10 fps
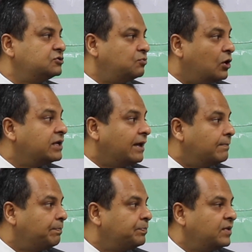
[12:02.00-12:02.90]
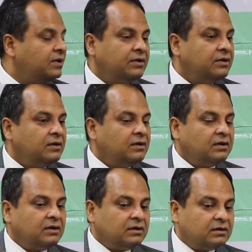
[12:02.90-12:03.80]
in small cap,
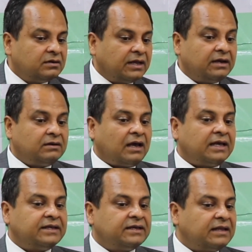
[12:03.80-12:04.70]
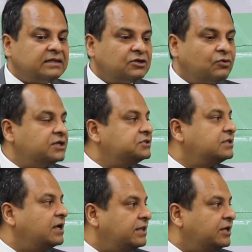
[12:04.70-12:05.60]
then I think that's a
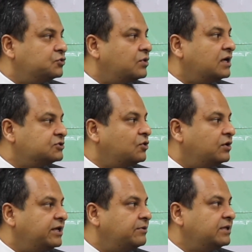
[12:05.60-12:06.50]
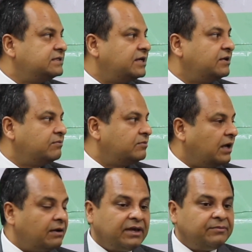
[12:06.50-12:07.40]
question that they should ask your team and say,
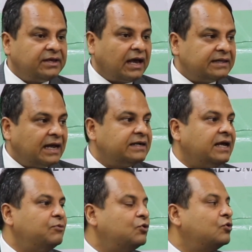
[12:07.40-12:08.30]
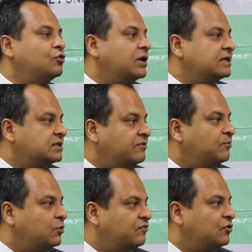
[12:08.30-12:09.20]
and maybe at that time you could look at
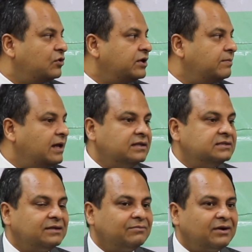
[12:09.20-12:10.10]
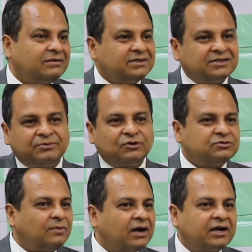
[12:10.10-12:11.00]
some portfolio rebalancing. But just
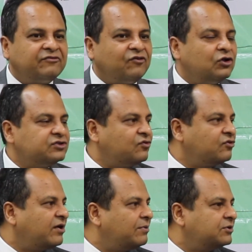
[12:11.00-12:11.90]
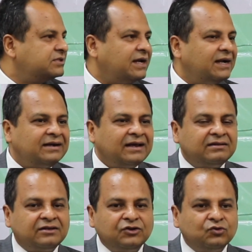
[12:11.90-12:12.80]
because market falls 4-5%
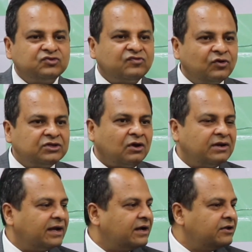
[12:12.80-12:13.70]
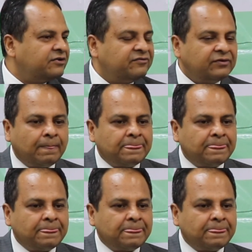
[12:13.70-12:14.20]
and the news flow is all negative